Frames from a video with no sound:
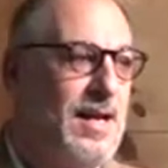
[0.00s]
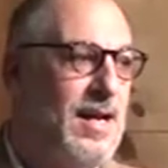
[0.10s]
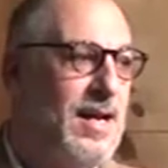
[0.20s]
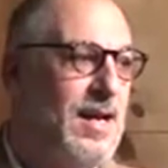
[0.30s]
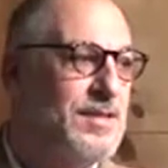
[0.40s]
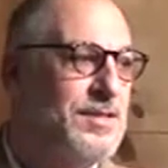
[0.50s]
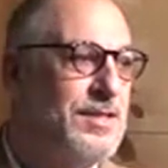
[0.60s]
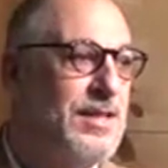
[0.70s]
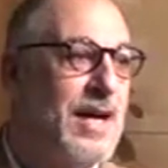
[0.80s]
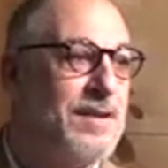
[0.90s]
and
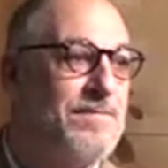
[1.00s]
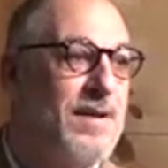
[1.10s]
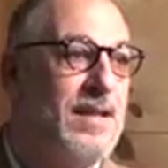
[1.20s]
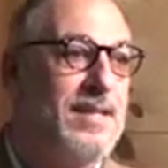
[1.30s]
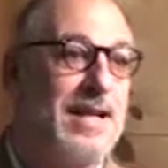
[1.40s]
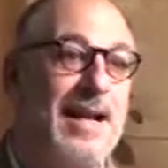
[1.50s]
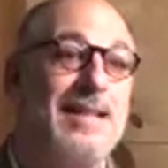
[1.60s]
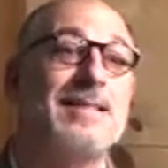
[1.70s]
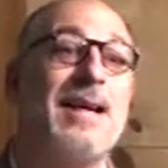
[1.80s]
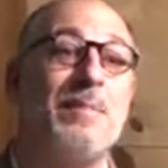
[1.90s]
she got offended that I
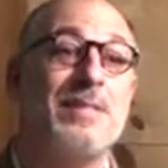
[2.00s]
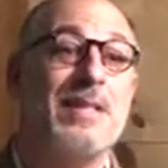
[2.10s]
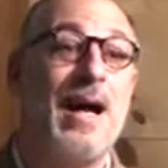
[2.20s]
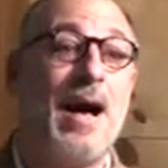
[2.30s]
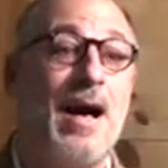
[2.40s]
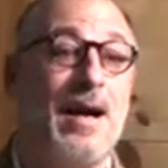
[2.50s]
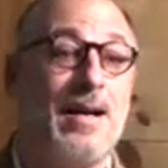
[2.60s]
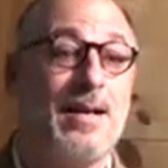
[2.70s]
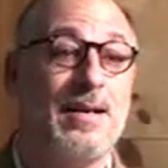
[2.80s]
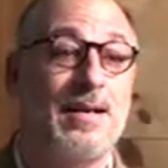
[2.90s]
didn't stop and say hi.
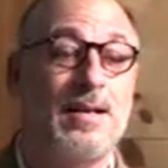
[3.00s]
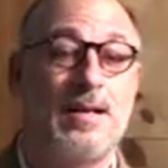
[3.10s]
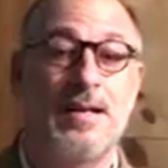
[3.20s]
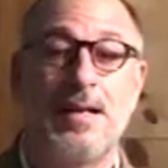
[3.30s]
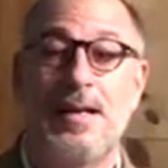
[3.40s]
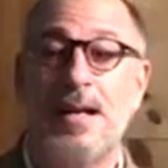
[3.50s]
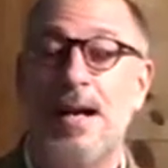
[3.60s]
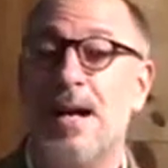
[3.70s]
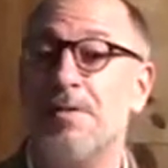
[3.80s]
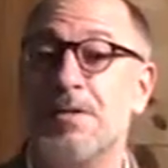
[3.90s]

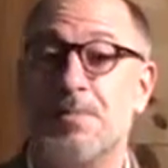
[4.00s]
And I was just